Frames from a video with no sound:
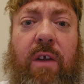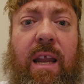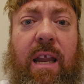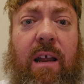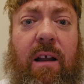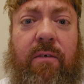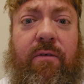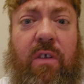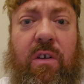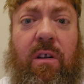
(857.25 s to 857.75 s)
the
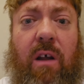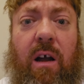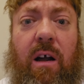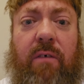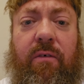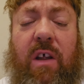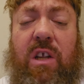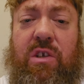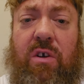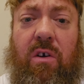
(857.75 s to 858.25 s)
tree of, the,
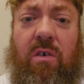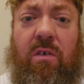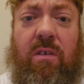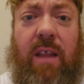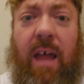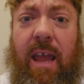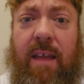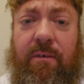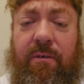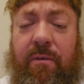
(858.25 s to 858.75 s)
of
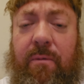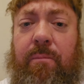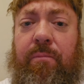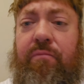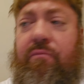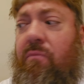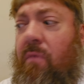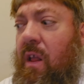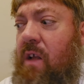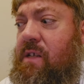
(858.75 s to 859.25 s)
eternal
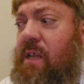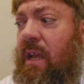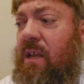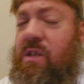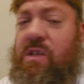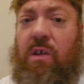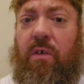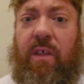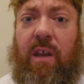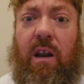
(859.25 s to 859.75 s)
life.
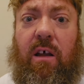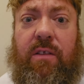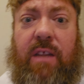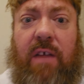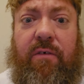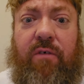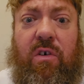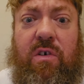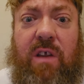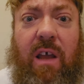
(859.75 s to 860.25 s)
It's like, so that
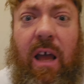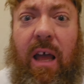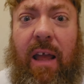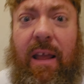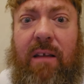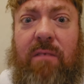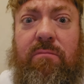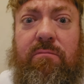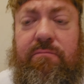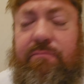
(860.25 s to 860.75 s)
I'll never
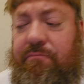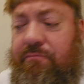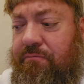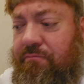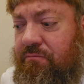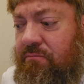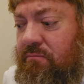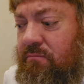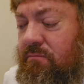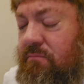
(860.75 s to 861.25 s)
die.
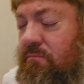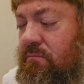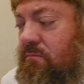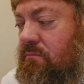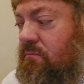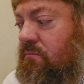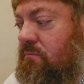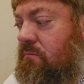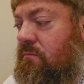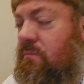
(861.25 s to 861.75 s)

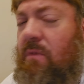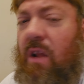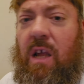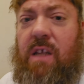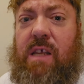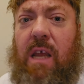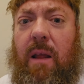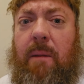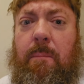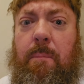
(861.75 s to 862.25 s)

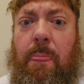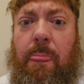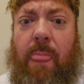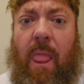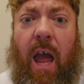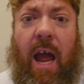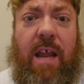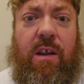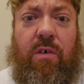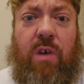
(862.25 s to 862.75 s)
It's like,
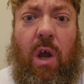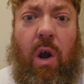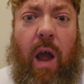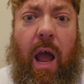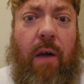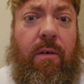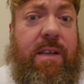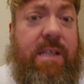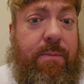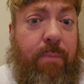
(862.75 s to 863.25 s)
I don't
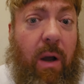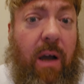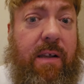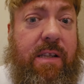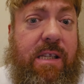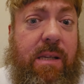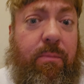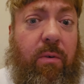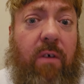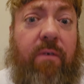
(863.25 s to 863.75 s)
know how it's
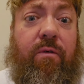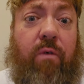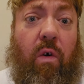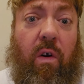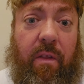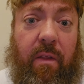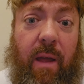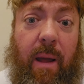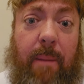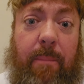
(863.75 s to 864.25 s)
possible
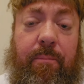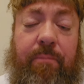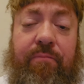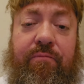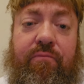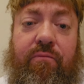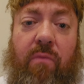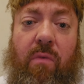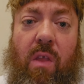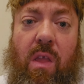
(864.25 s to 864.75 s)
for
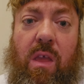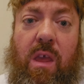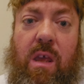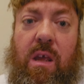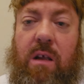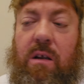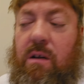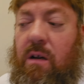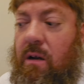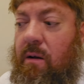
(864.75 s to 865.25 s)
them
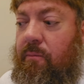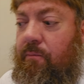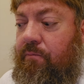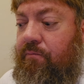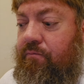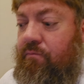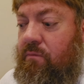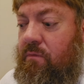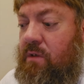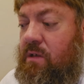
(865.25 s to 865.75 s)

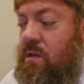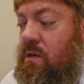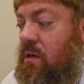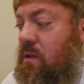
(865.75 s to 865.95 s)
um,